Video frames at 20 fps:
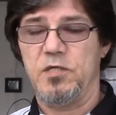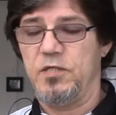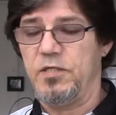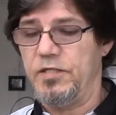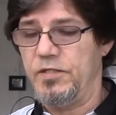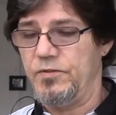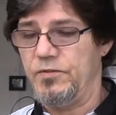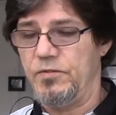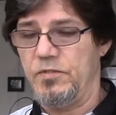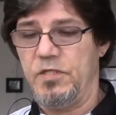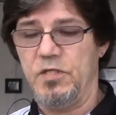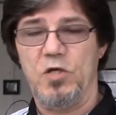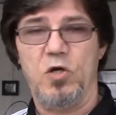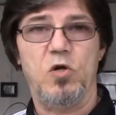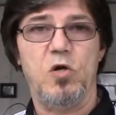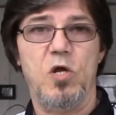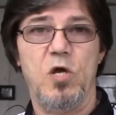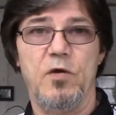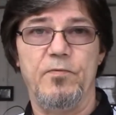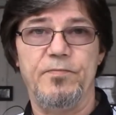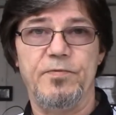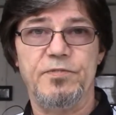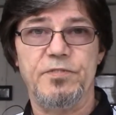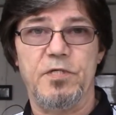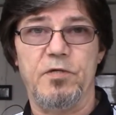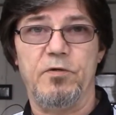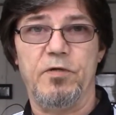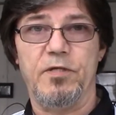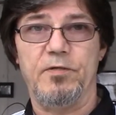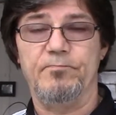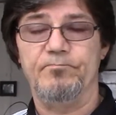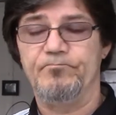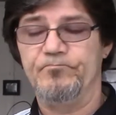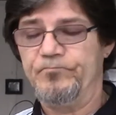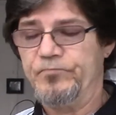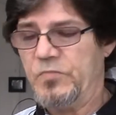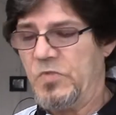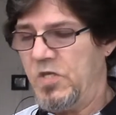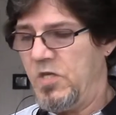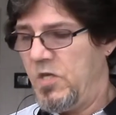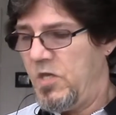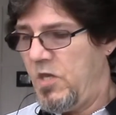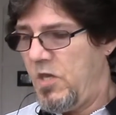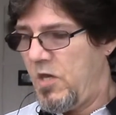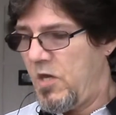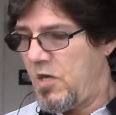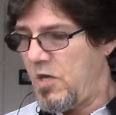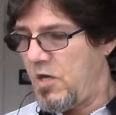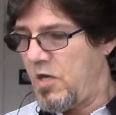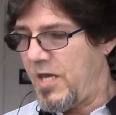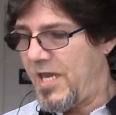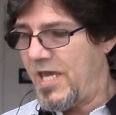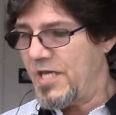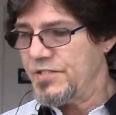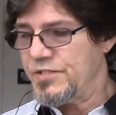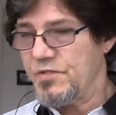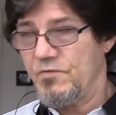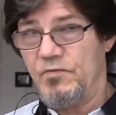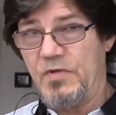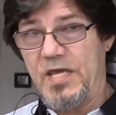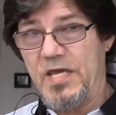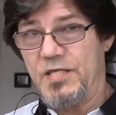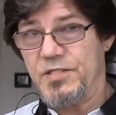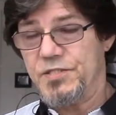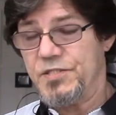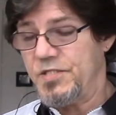in our office area. As of last